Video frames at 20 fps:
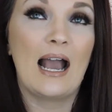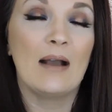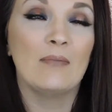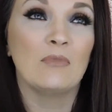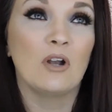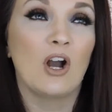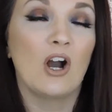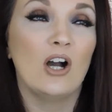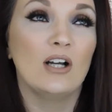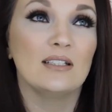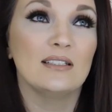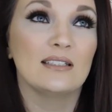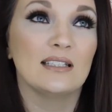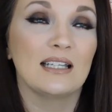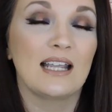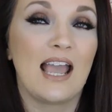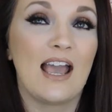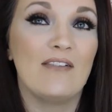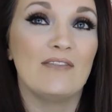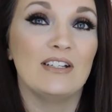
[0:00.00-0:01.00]
I'm
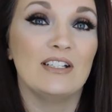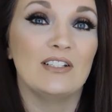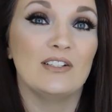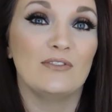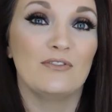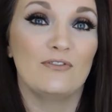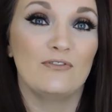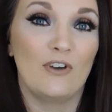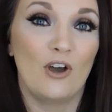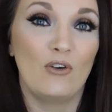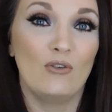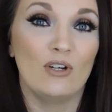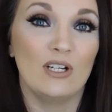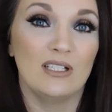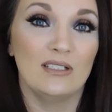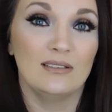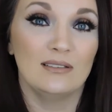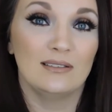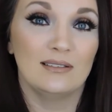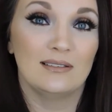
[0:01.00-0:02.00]
constantly having to
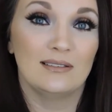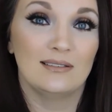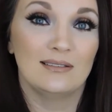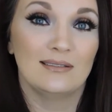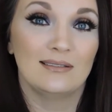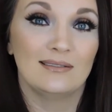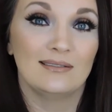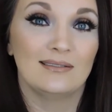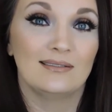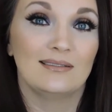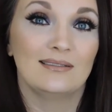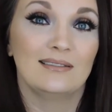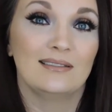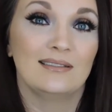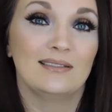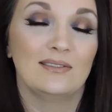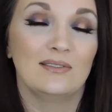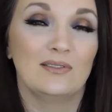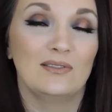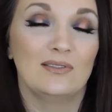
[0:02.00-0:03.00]
focus
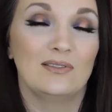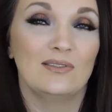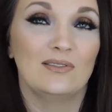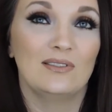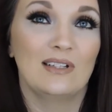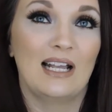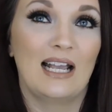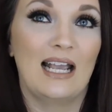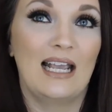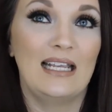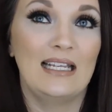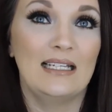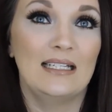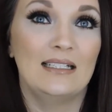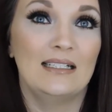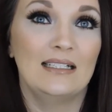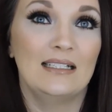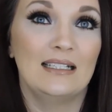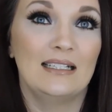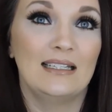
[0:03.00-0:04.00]

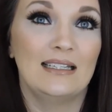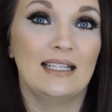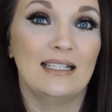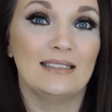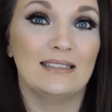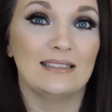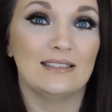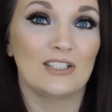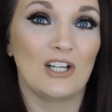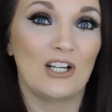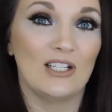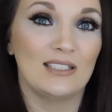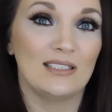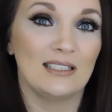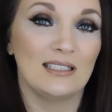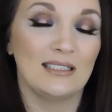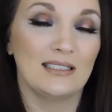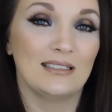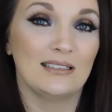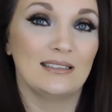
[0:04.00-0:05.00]
and that's
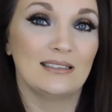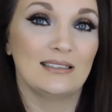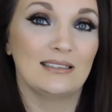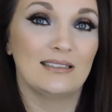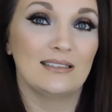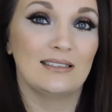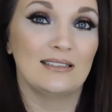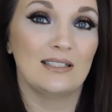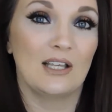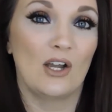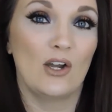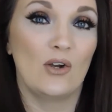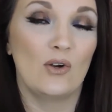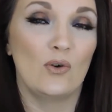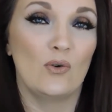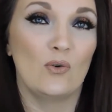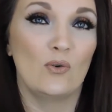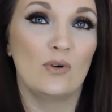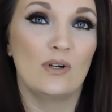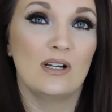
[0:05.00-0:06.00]
exhausting.
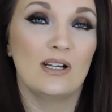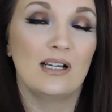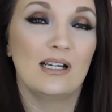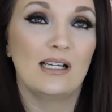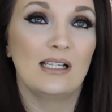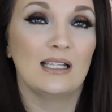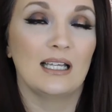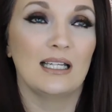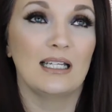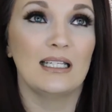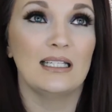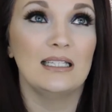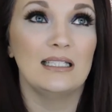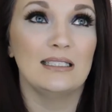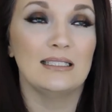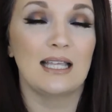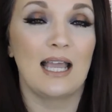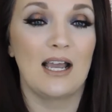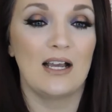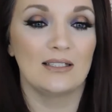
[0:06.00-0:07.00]
So, like in
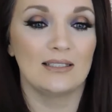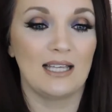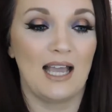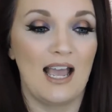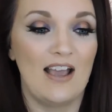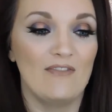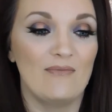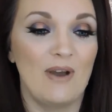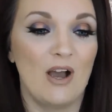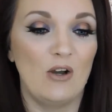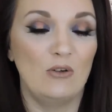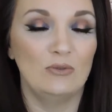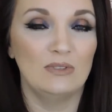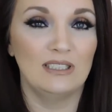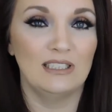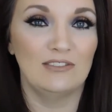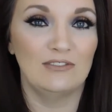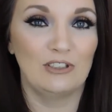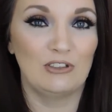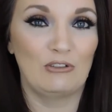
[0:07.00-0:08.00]
this house, I have my
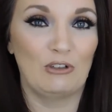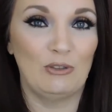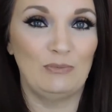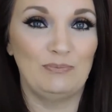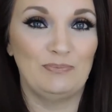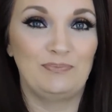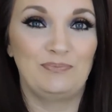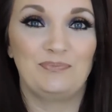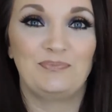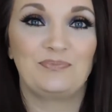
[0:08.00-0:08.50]
own living room